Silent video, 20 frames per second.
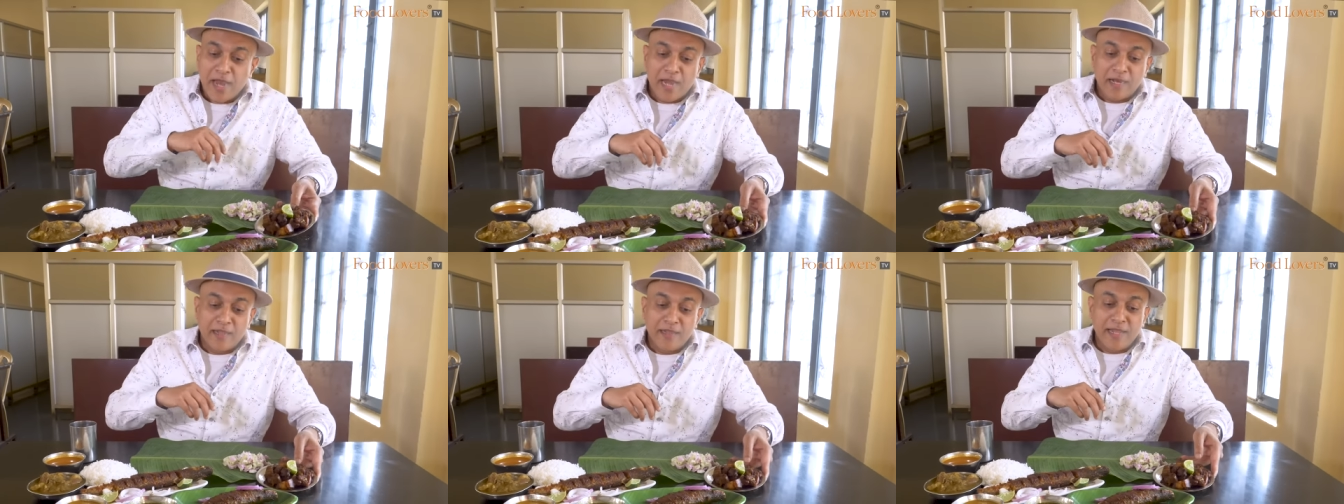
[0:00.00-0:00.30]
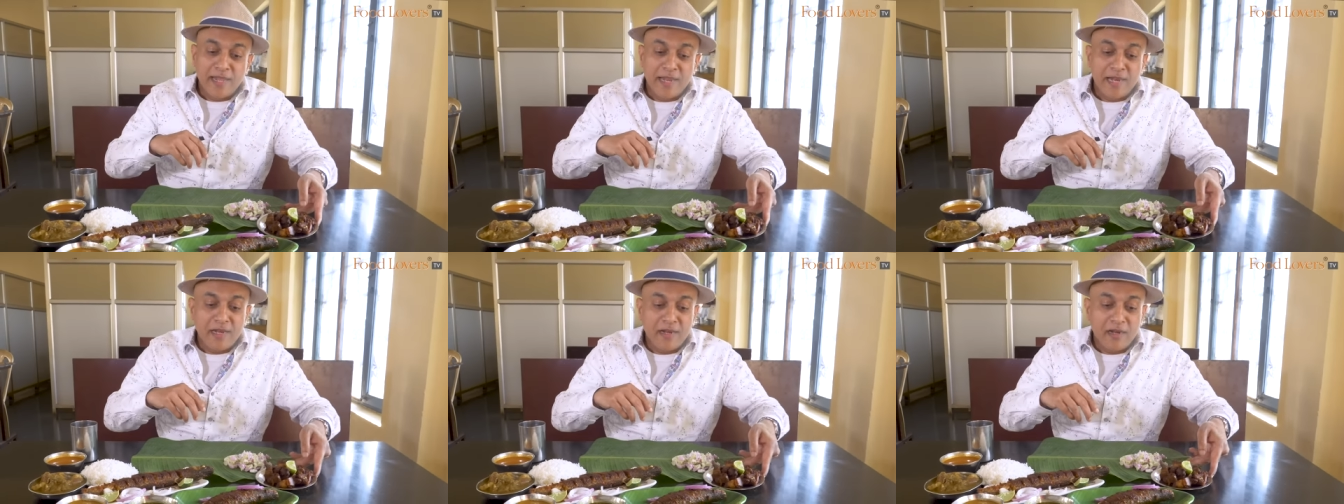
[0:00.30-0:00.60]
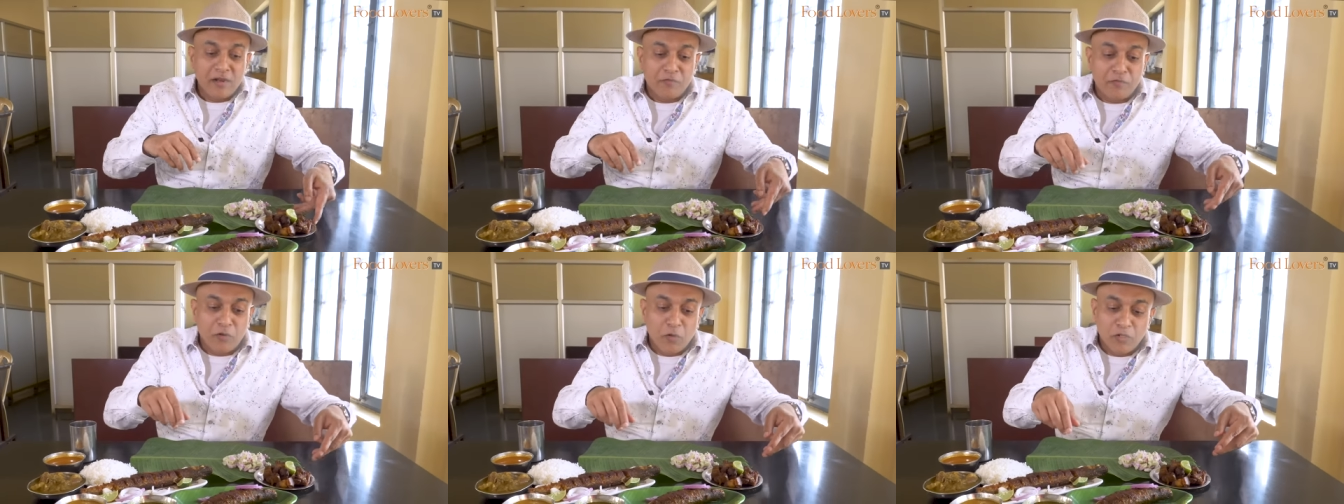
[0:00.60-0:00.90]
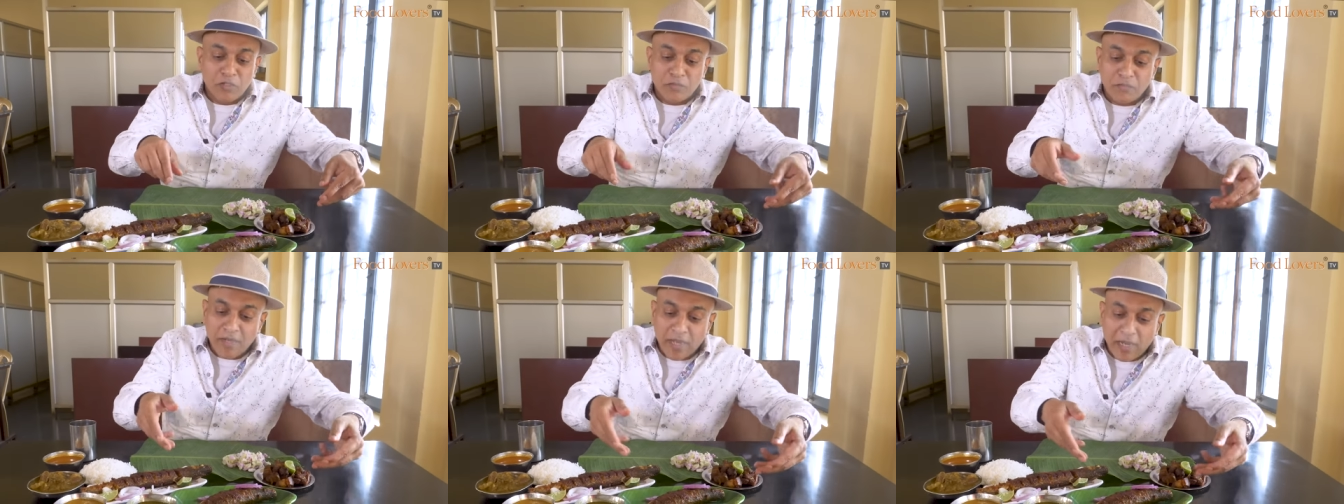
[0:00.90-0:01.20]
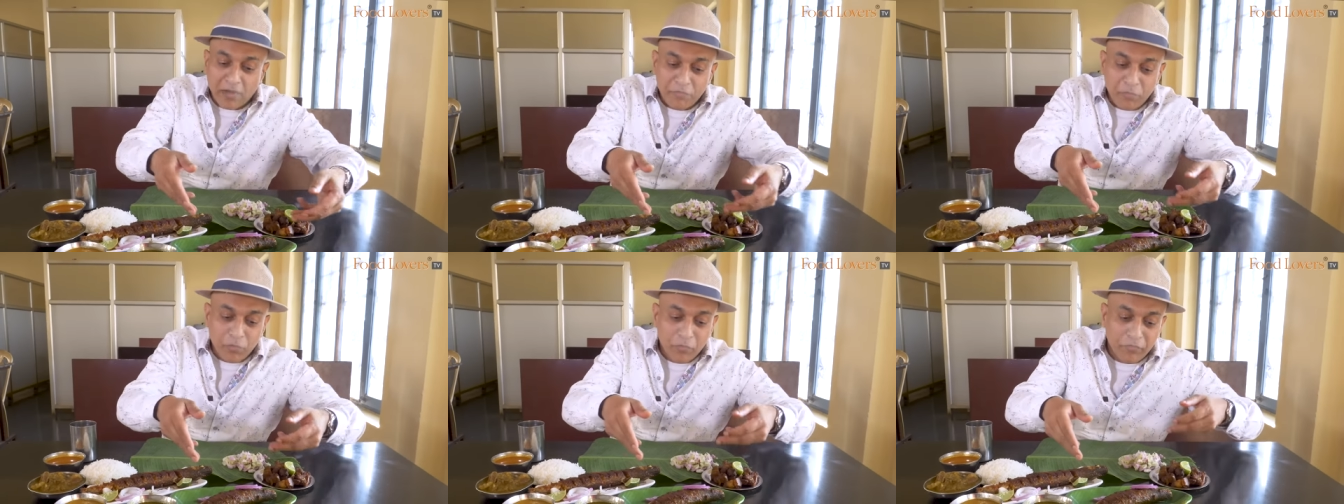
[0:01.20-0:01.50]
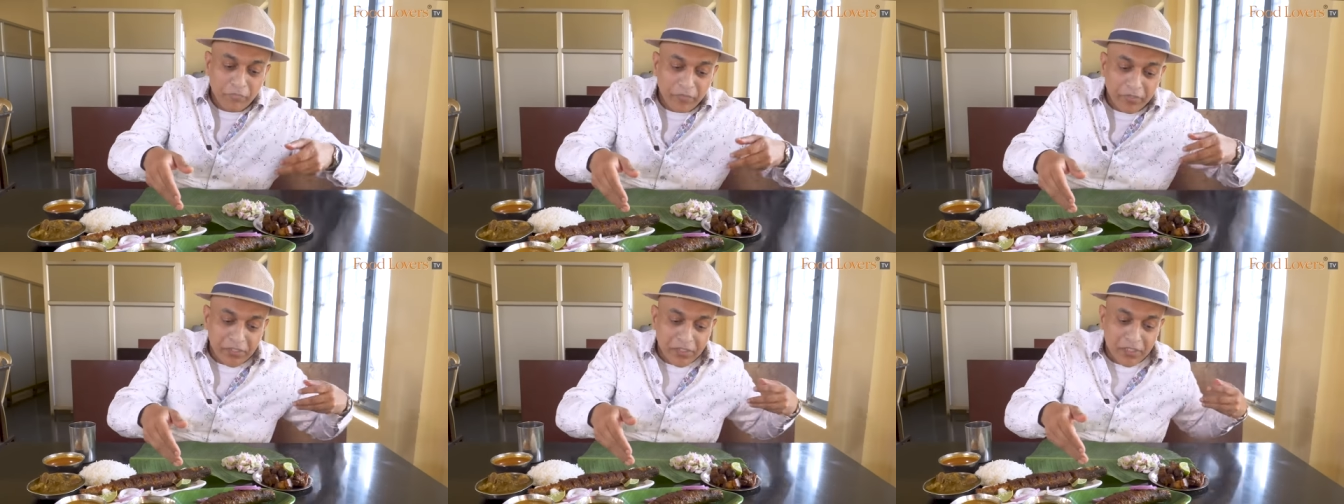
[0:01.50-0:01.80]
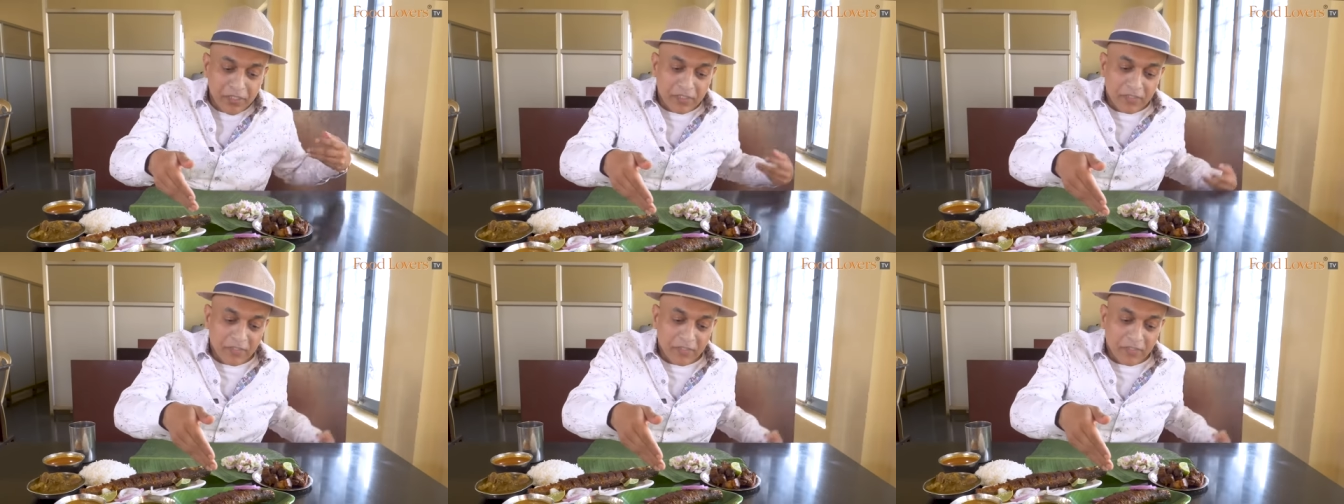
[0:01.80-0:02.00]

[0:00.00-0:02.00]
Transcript: And then of course we have two fishes.